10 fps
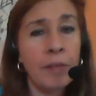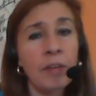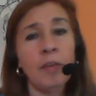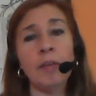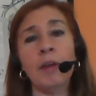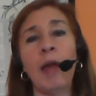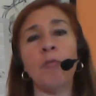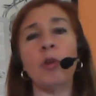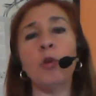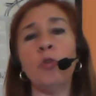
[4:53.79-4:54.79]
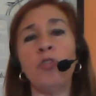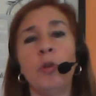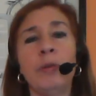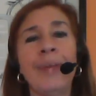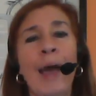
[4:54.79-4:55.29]
this is an
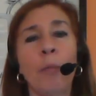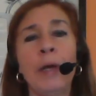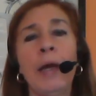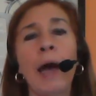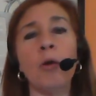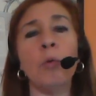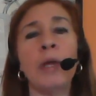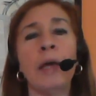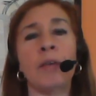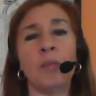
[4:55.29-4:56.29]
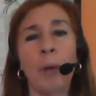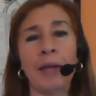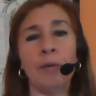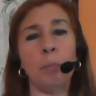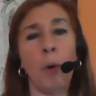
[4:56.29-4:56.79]
evolution that we not only expected,